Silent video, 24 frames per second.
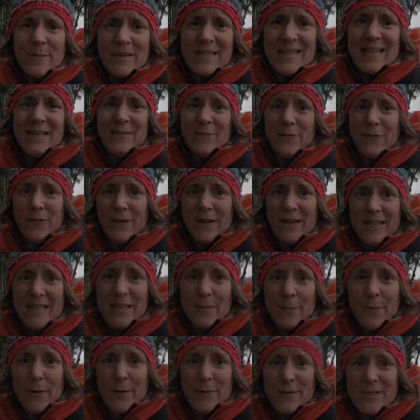but didn't find
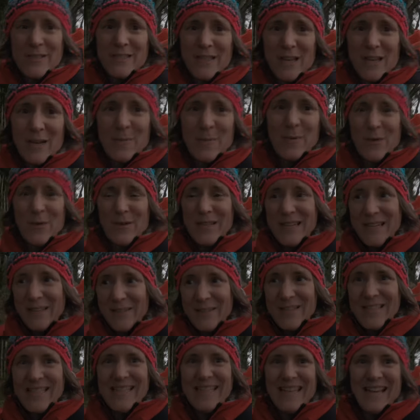it when I was snowboarding. You'll
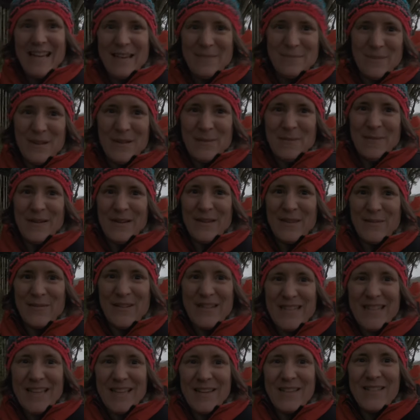see that in one of my other
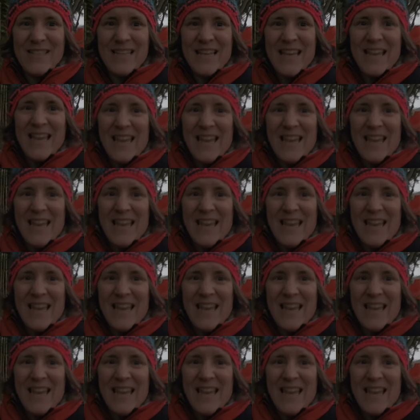videos.